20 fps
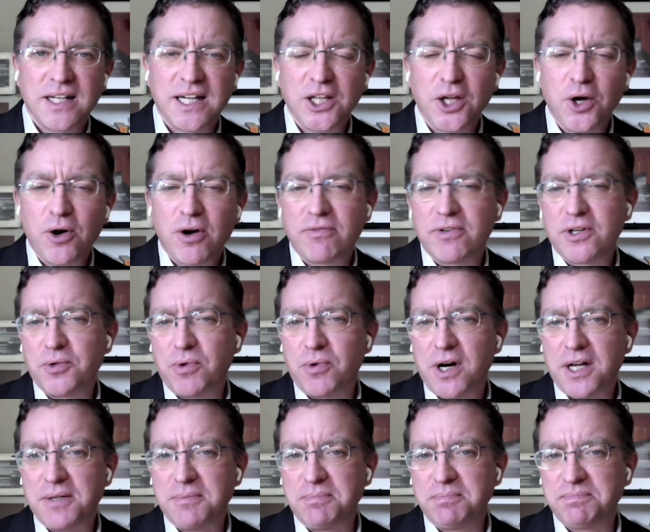Hello,
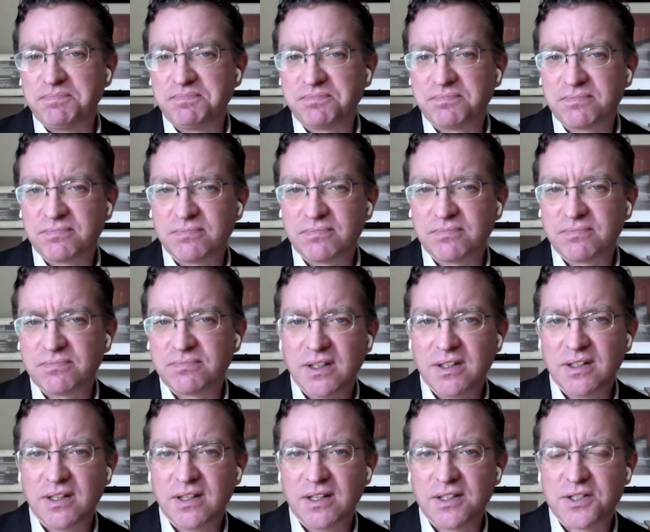everyone.
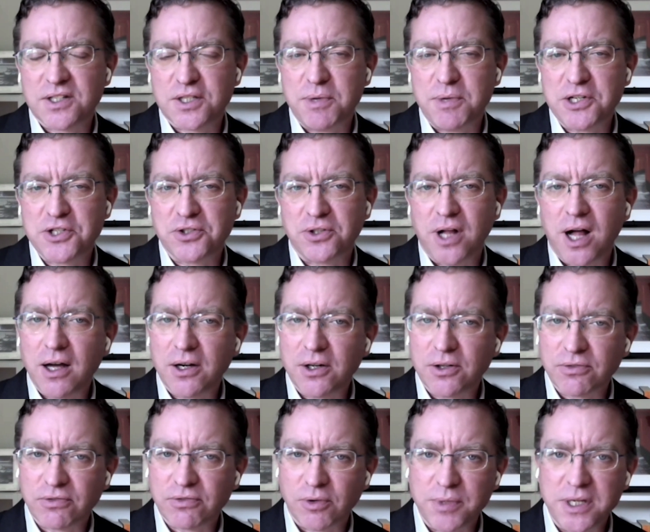It's a special
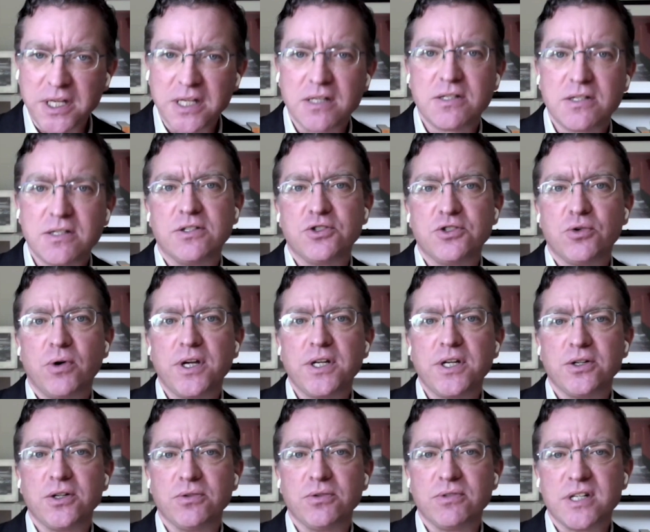honor for me to
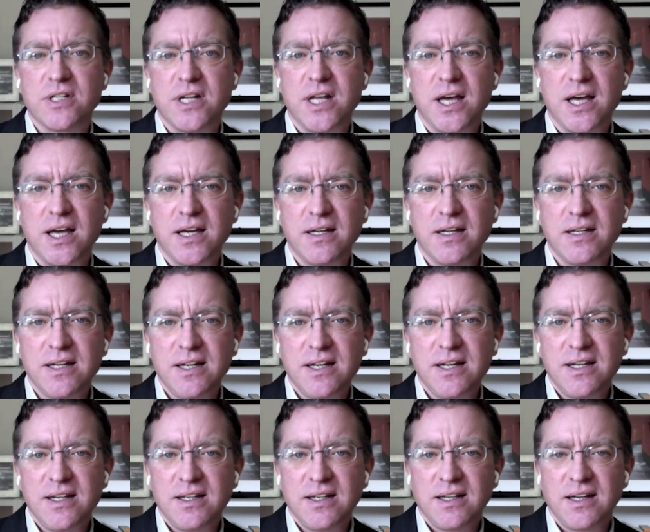join you today
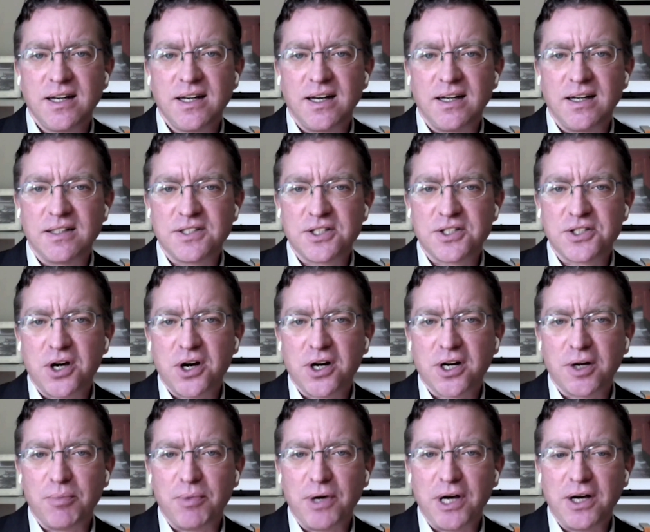to
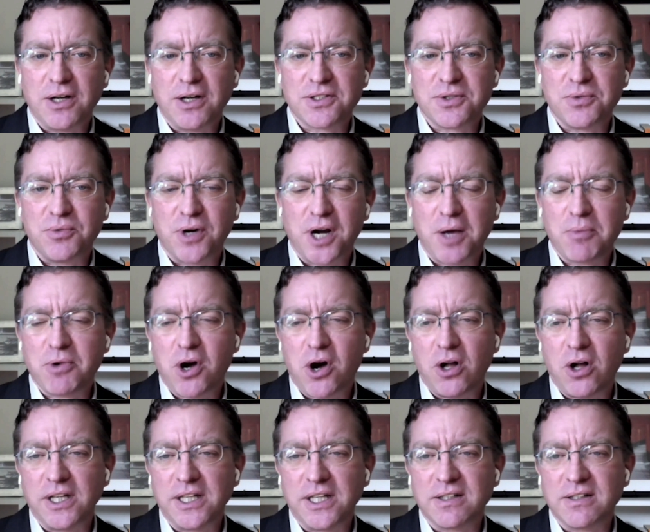talk about what I'm
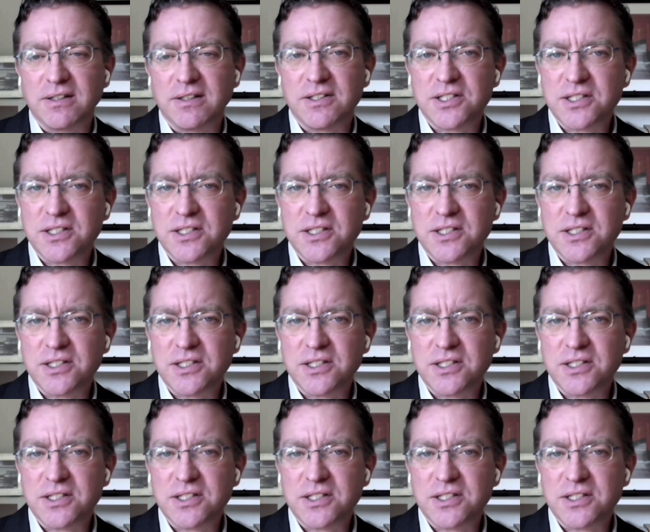calling